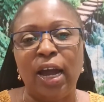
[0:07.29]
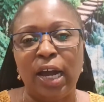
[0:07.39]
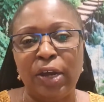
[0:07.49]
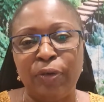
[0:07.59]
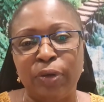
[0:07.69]

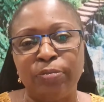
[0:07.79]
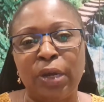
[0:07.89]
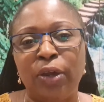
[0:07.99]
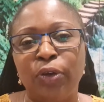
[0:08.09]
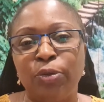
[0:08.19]
I run
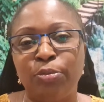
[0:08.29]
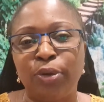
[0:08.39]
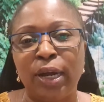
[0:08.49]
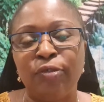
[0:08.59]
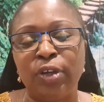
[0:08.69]
my own
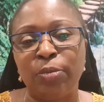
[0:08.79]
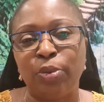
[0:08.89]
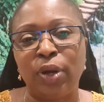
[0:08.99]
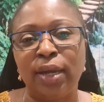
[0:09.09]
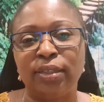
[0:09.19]
private
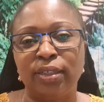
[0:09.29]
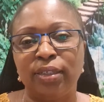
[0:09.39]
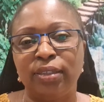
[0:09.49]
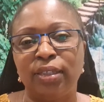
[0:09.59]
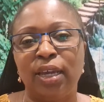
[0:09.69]

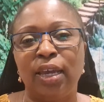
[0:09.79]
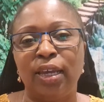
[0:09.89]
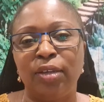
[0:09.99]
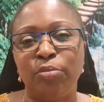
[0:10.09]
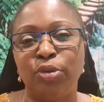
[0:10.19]
practice
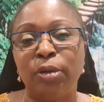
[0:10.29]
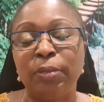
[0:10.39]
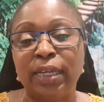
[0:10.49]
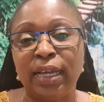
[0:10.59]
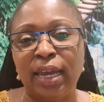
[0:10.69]
in Bromley,